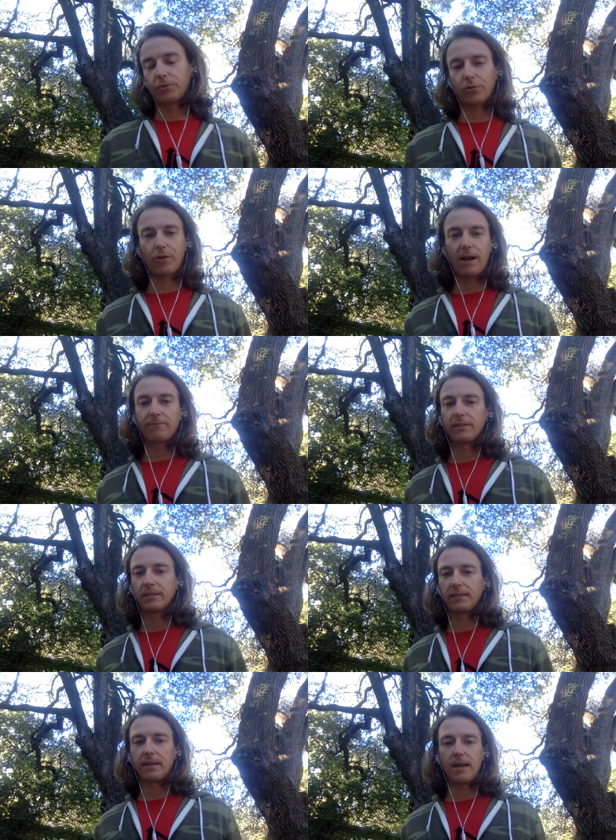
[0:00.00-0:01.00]

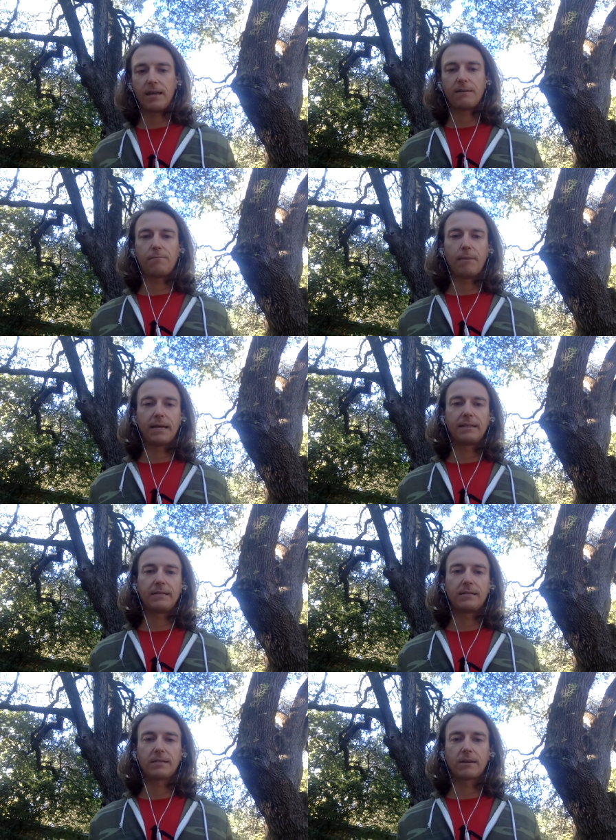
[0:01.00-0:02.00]
traveling and making
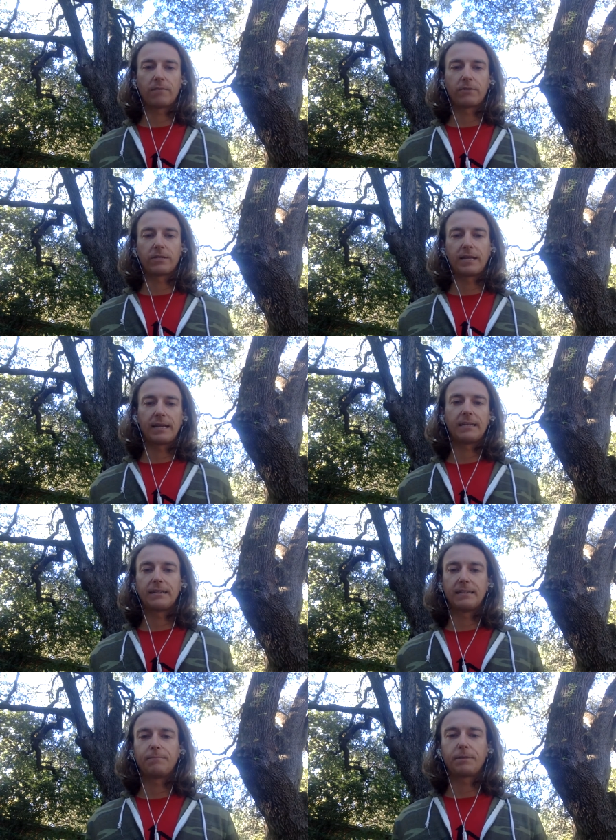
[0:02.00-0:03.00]
these discoveries, taking a
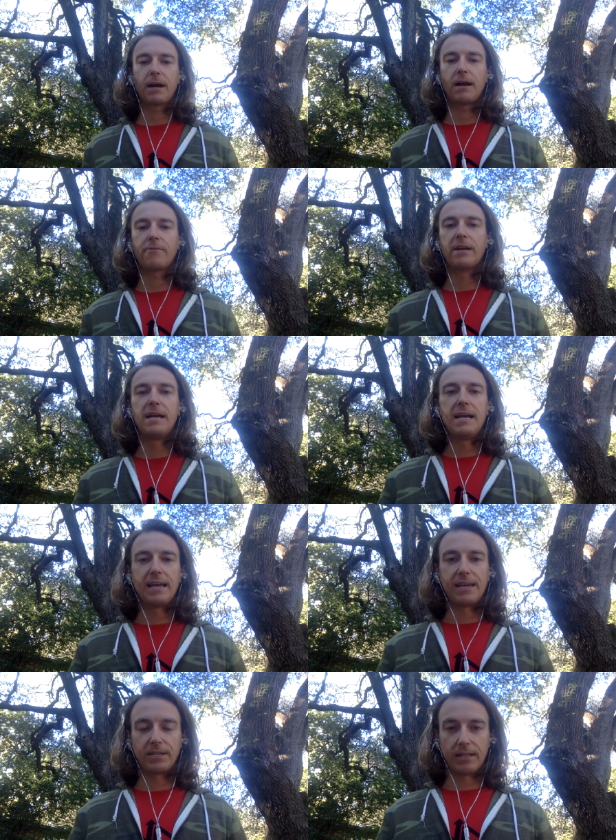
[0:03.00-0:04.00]
deep dive
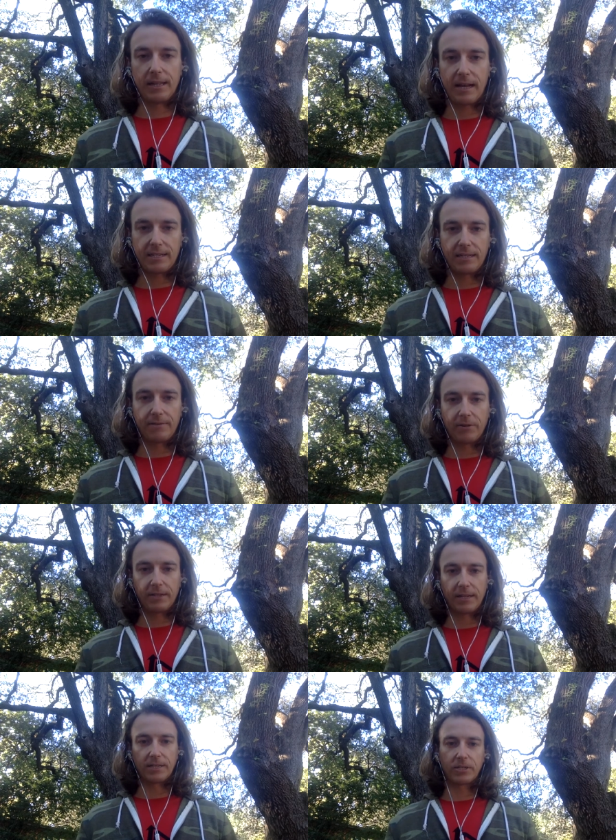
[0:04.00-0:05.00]
into lots of different things.